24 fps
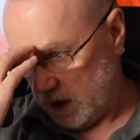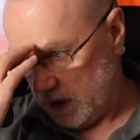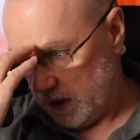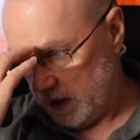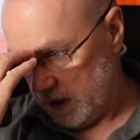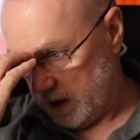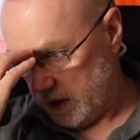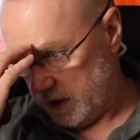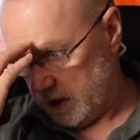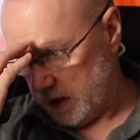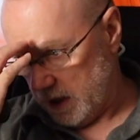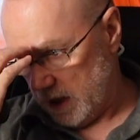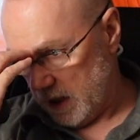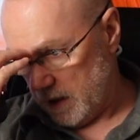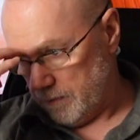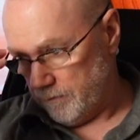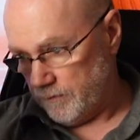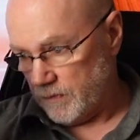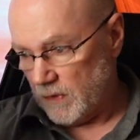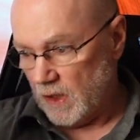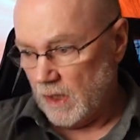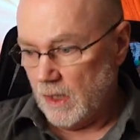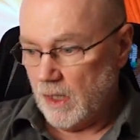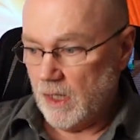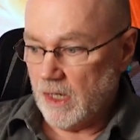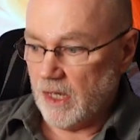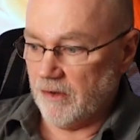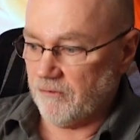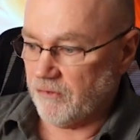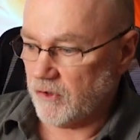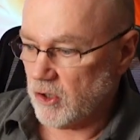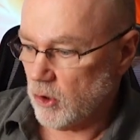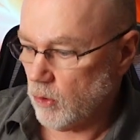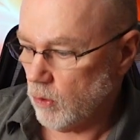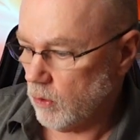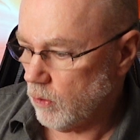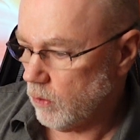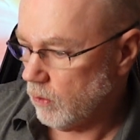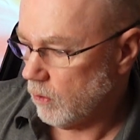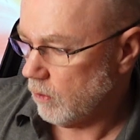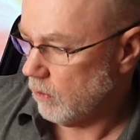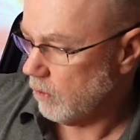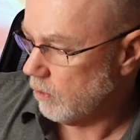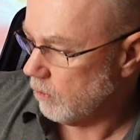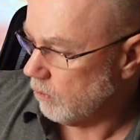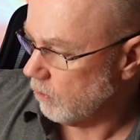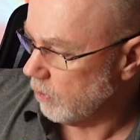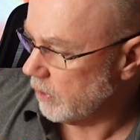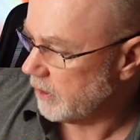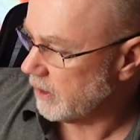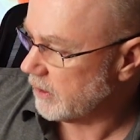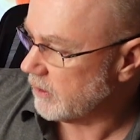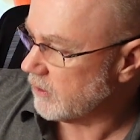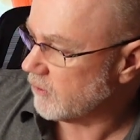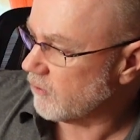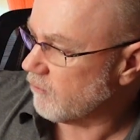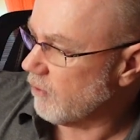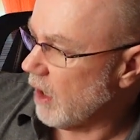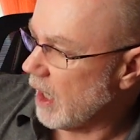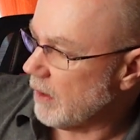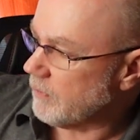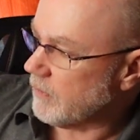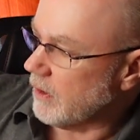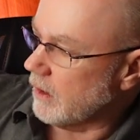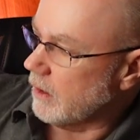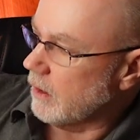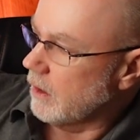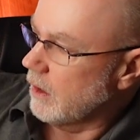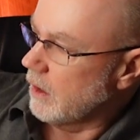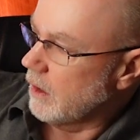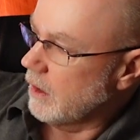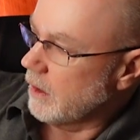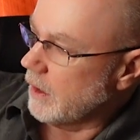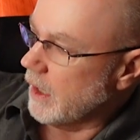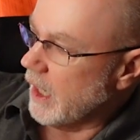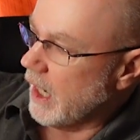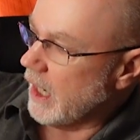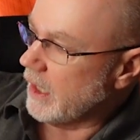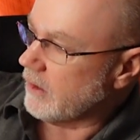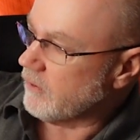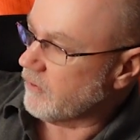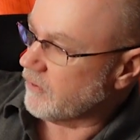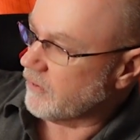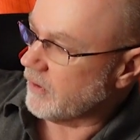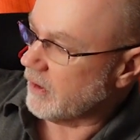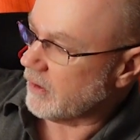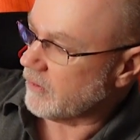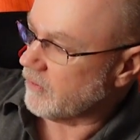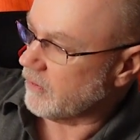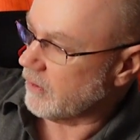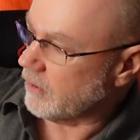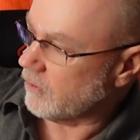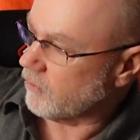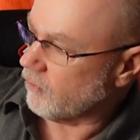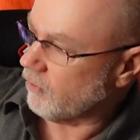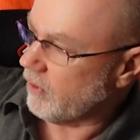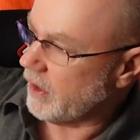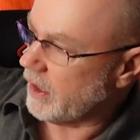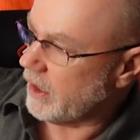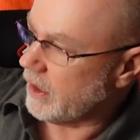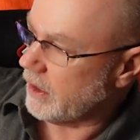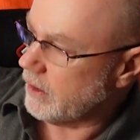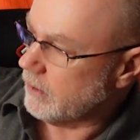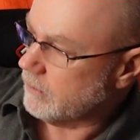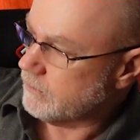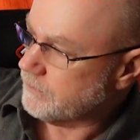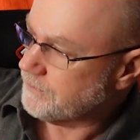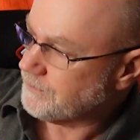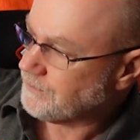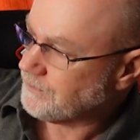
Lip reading: And if you were to describe the 9, 6, and 3,